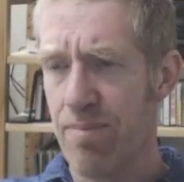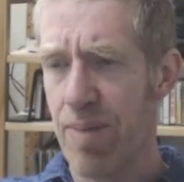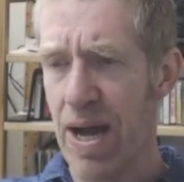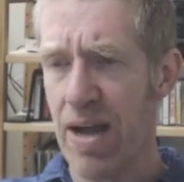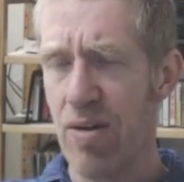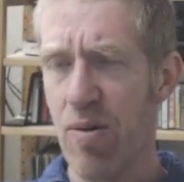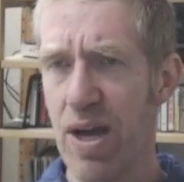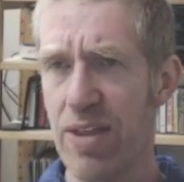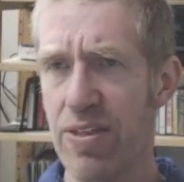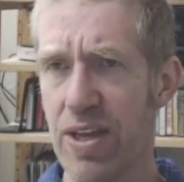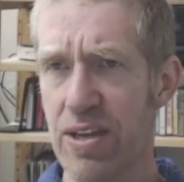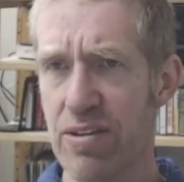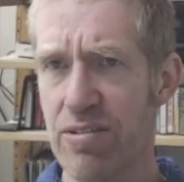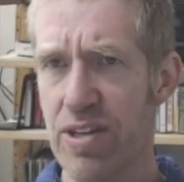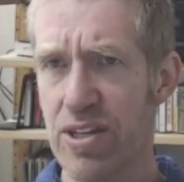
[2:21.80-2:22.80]

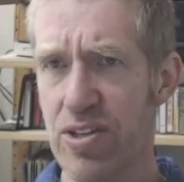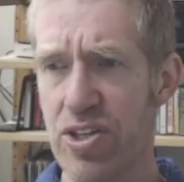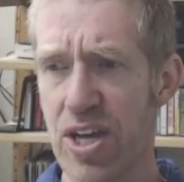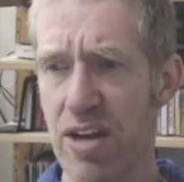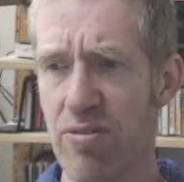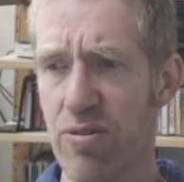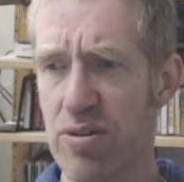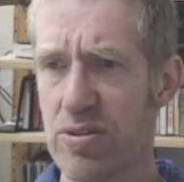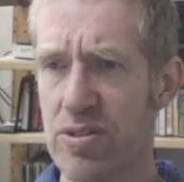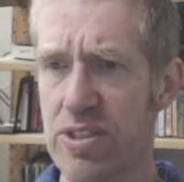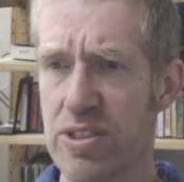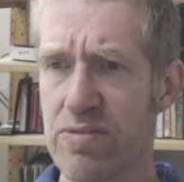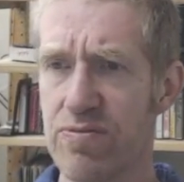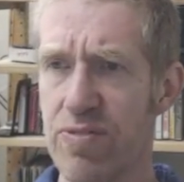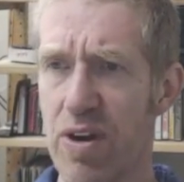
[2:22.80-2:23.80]
Bioethics in general
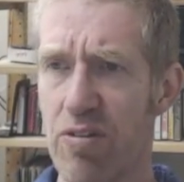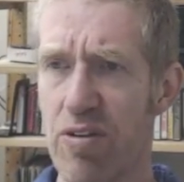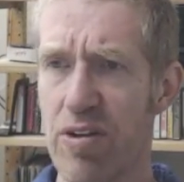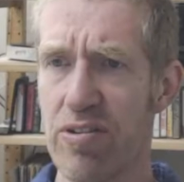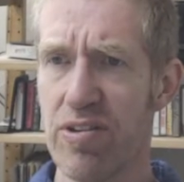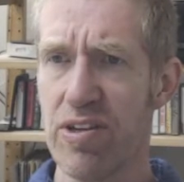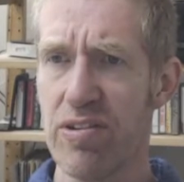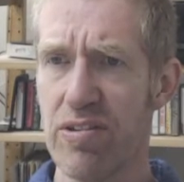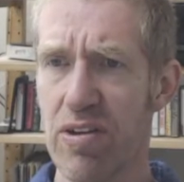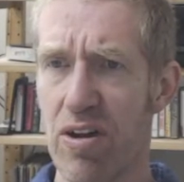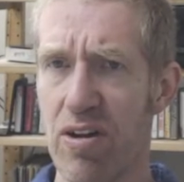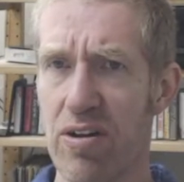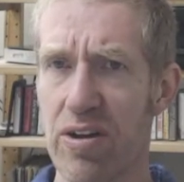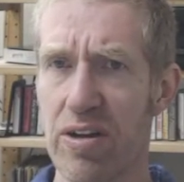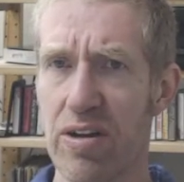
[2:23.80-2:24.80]
focuses
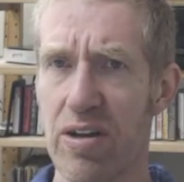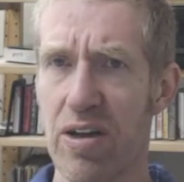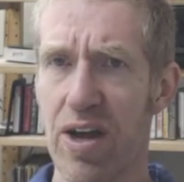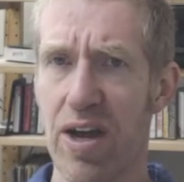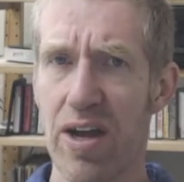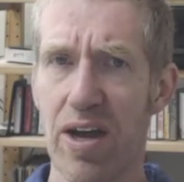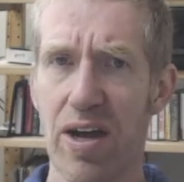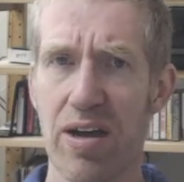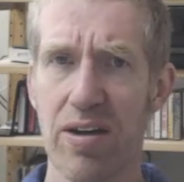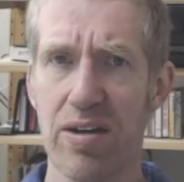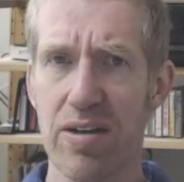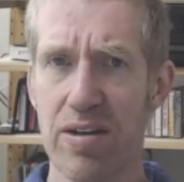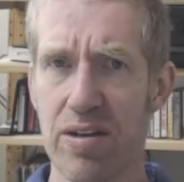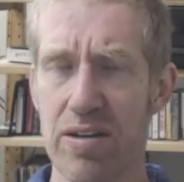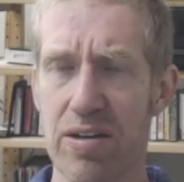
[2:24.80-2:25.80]
on
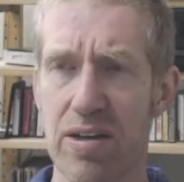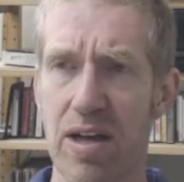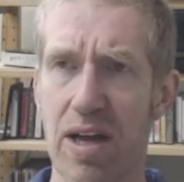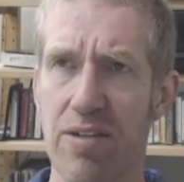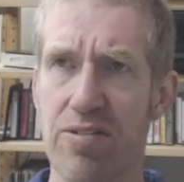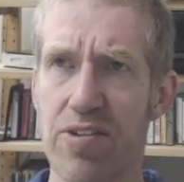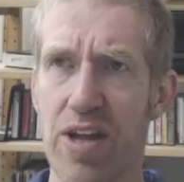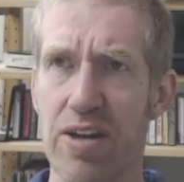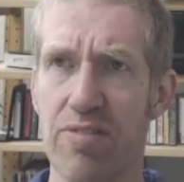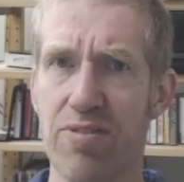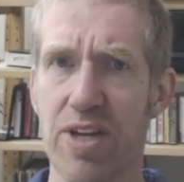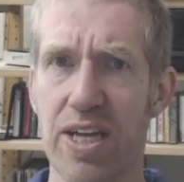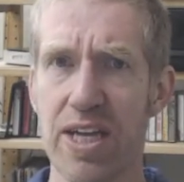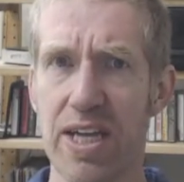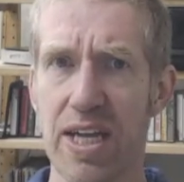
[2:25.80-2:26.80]
a set
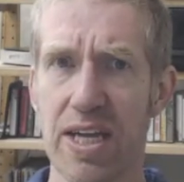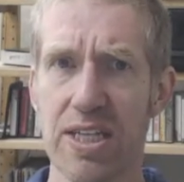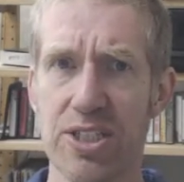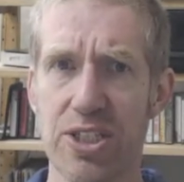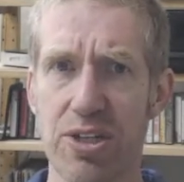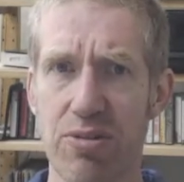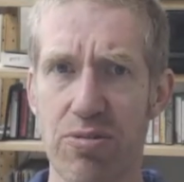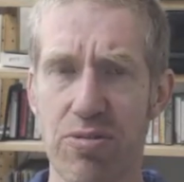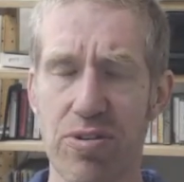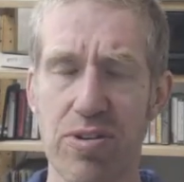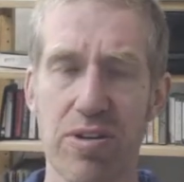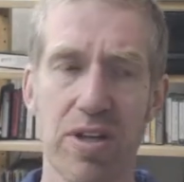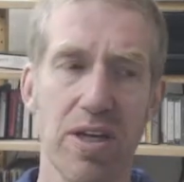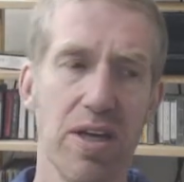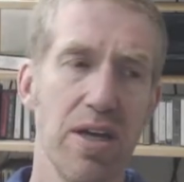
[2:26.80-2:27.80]
of key
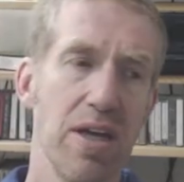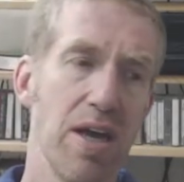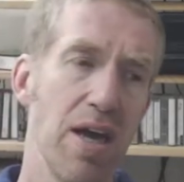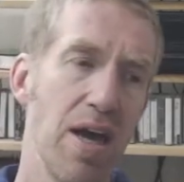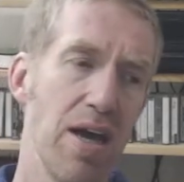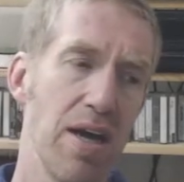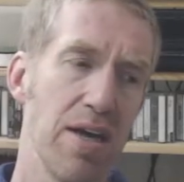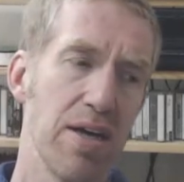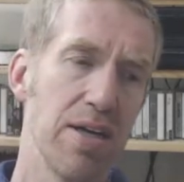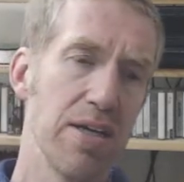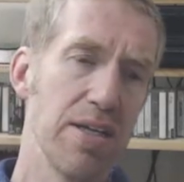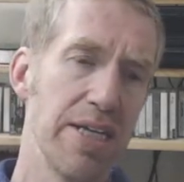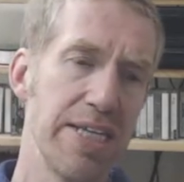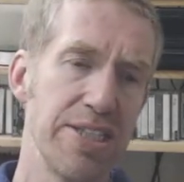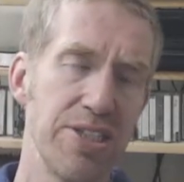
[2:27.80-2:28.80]
issues.
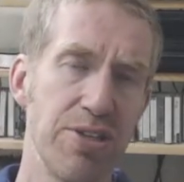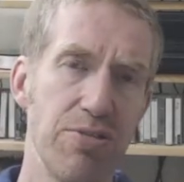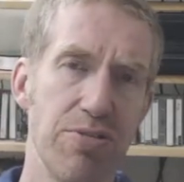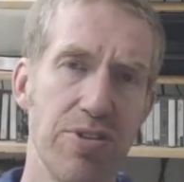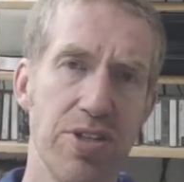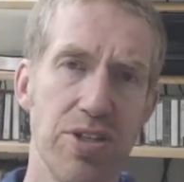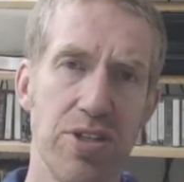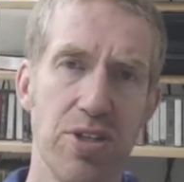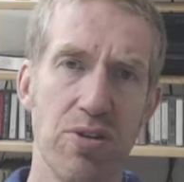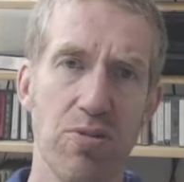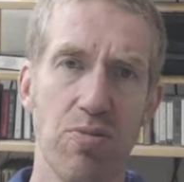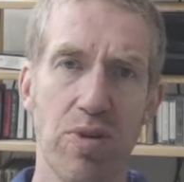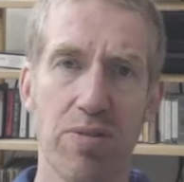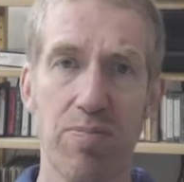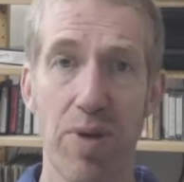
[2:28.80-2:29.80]
Issues to
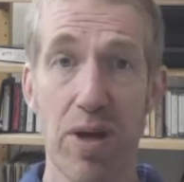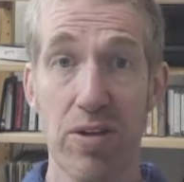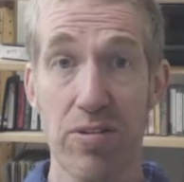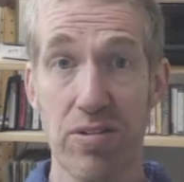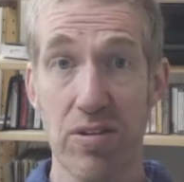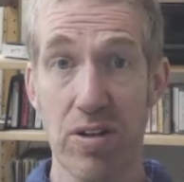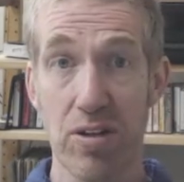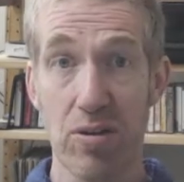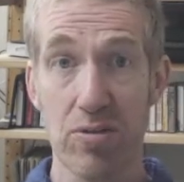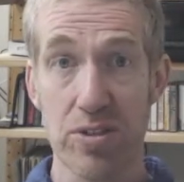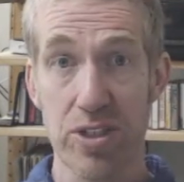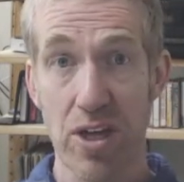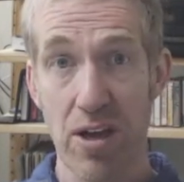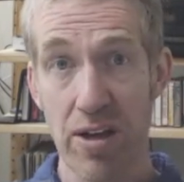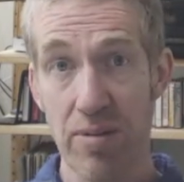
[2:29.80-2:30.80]
do with personal
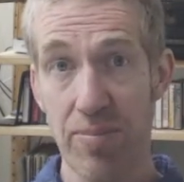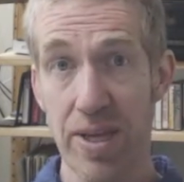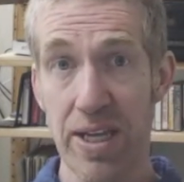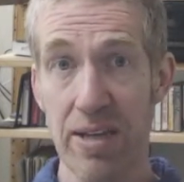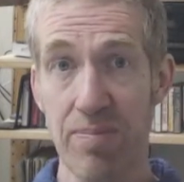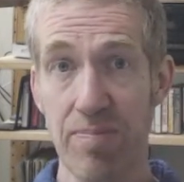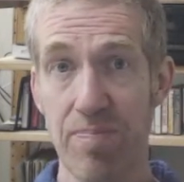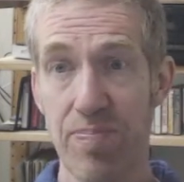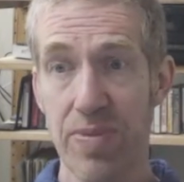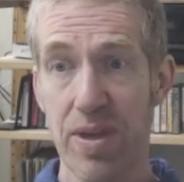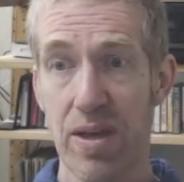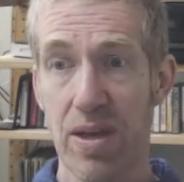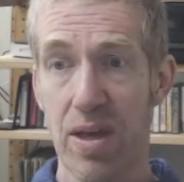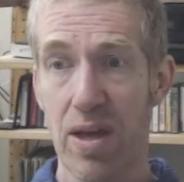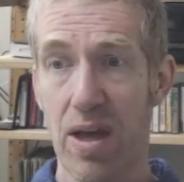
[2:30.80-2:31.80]
autonomy,
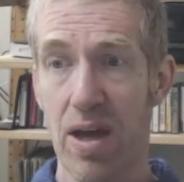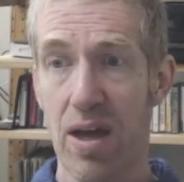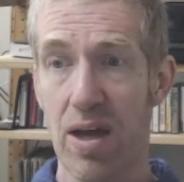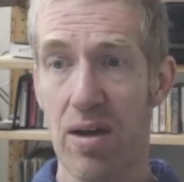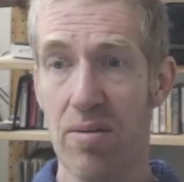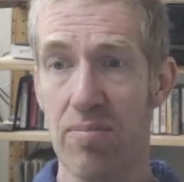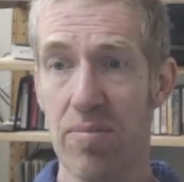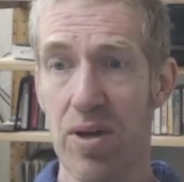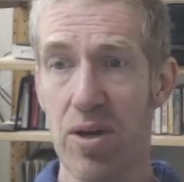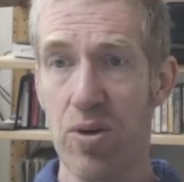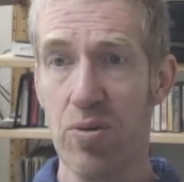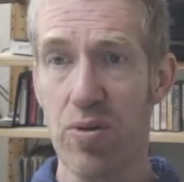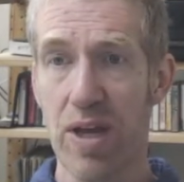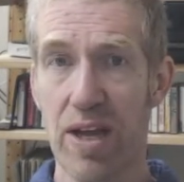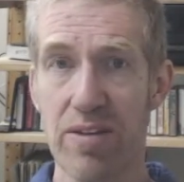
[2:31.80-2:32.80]

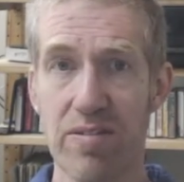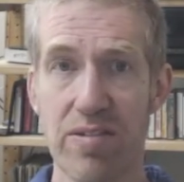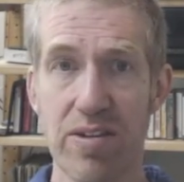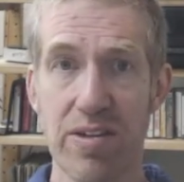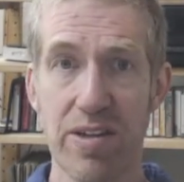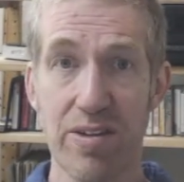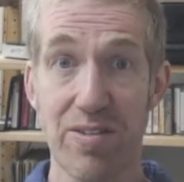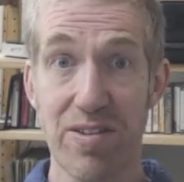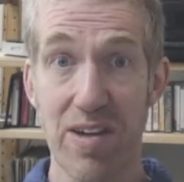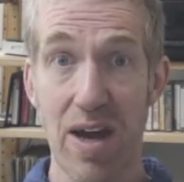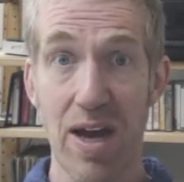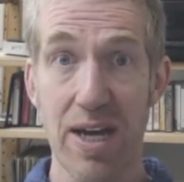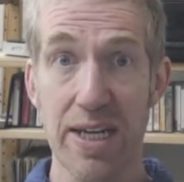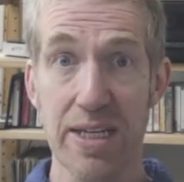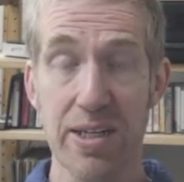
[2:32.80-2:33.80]
who gets to
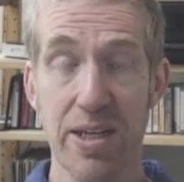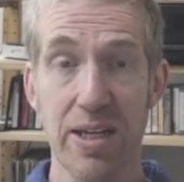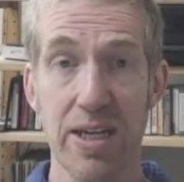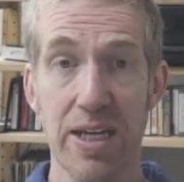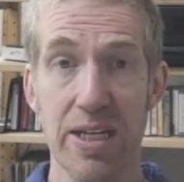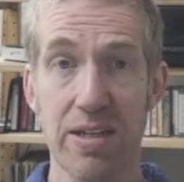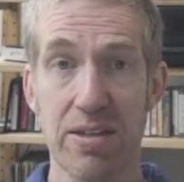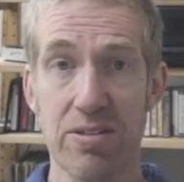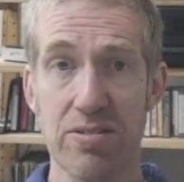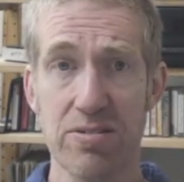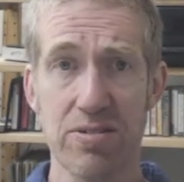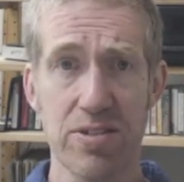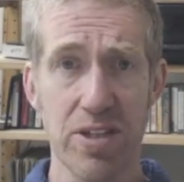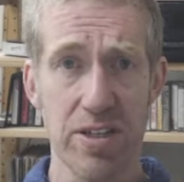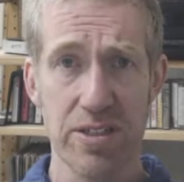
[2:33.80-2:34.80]
decide in
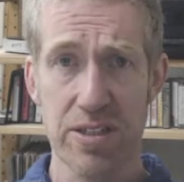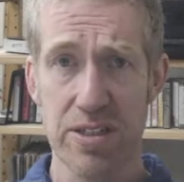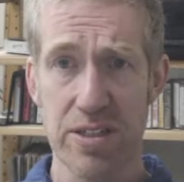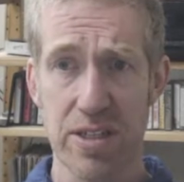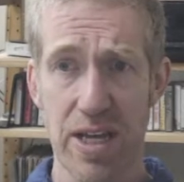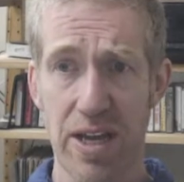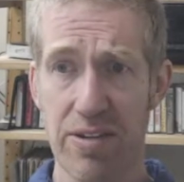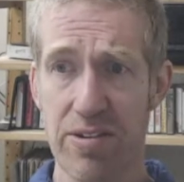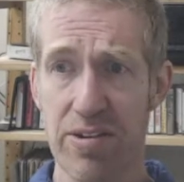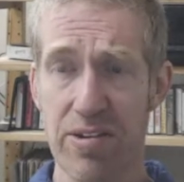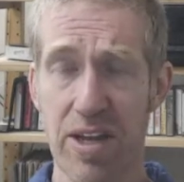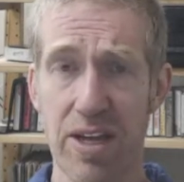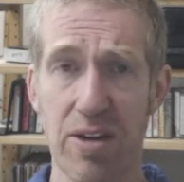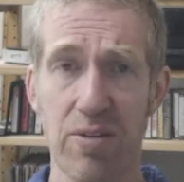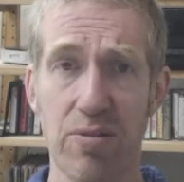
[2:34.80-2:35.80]
certain
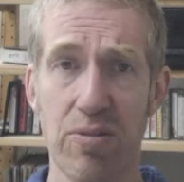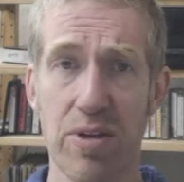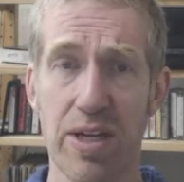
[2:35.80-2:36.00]
cases, like